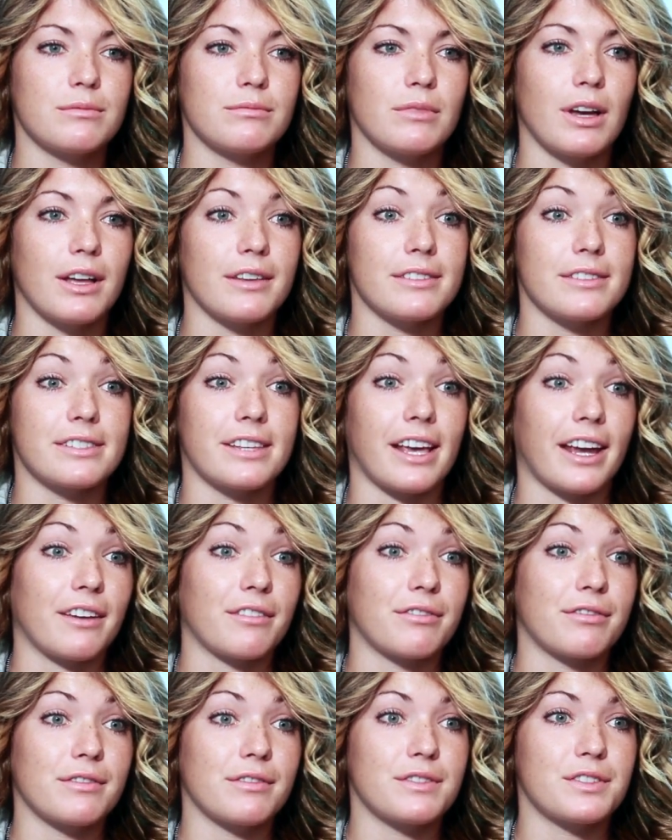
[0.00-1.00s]
unsafe.
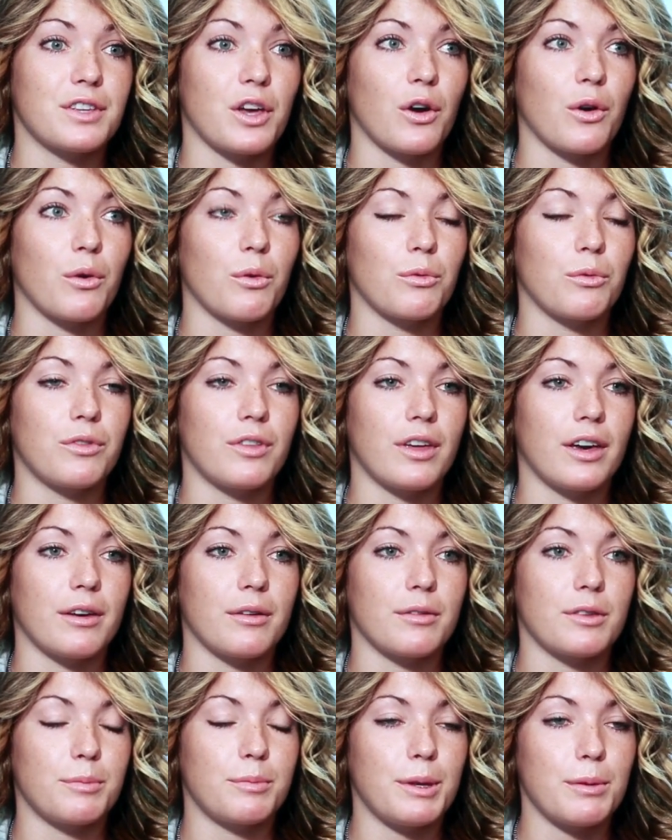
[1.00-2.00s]
So
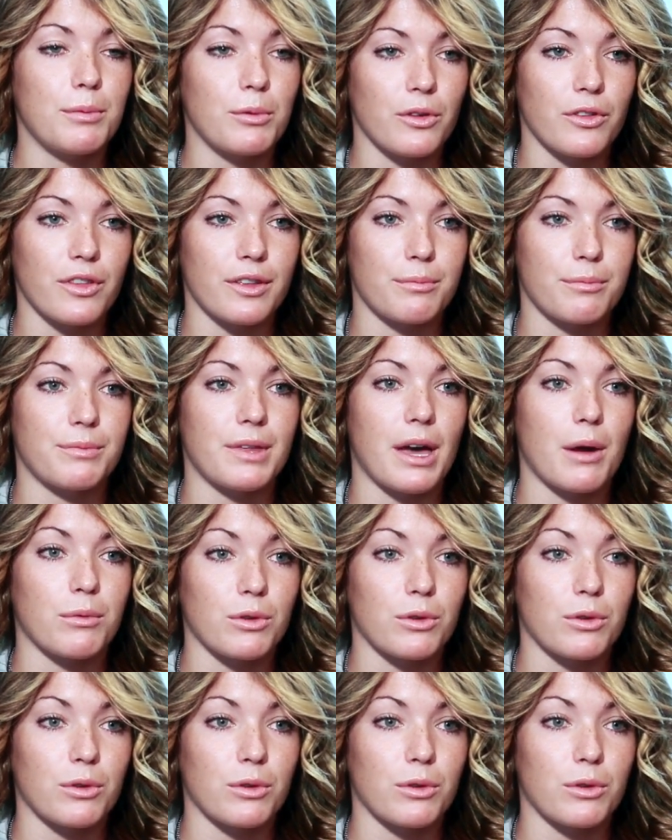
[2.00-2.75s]
the people that